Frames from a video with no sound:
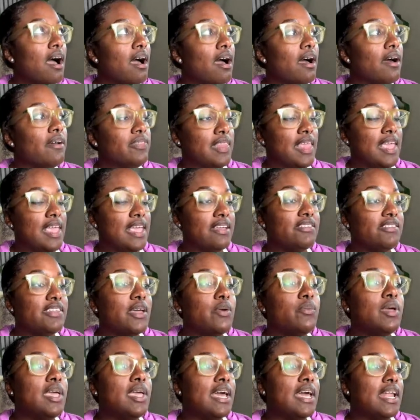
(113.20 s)
things that
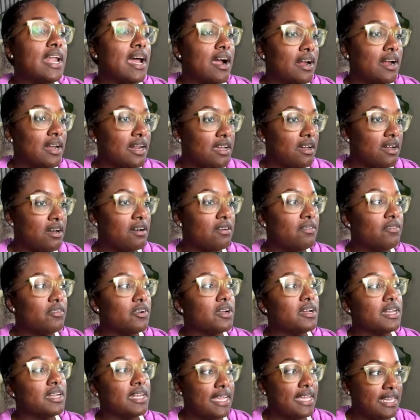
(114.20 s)
we had already
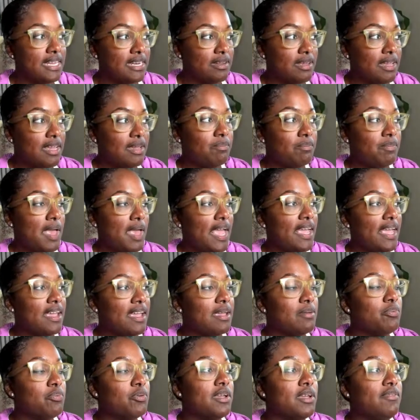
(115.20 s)
covered in
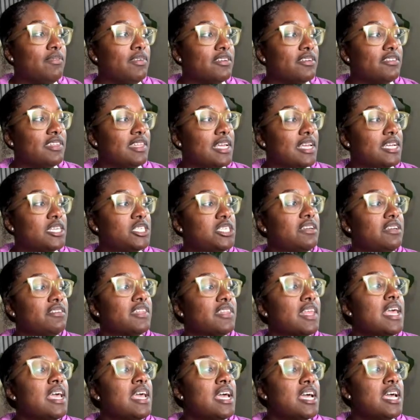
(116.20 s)
previous sessions,
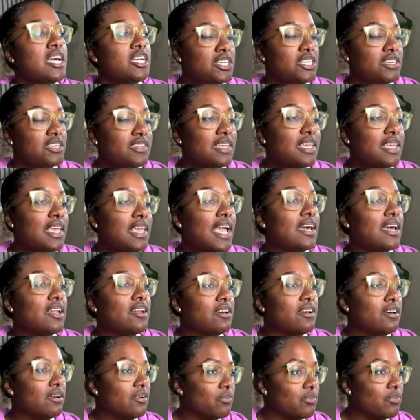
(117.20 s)
just to kind
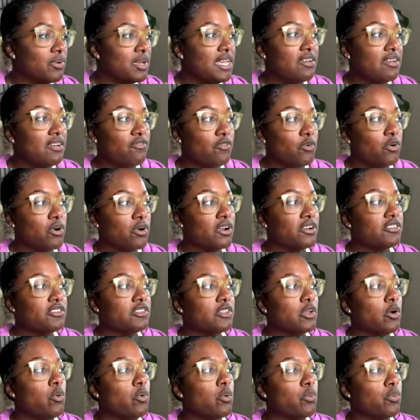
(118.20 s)
of reinforce
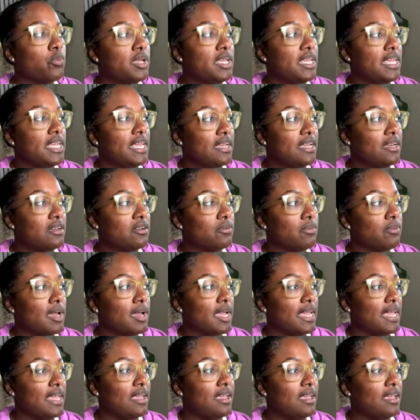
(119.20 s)
or
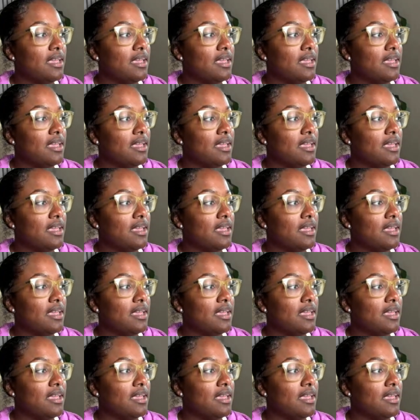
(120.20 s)
reiterate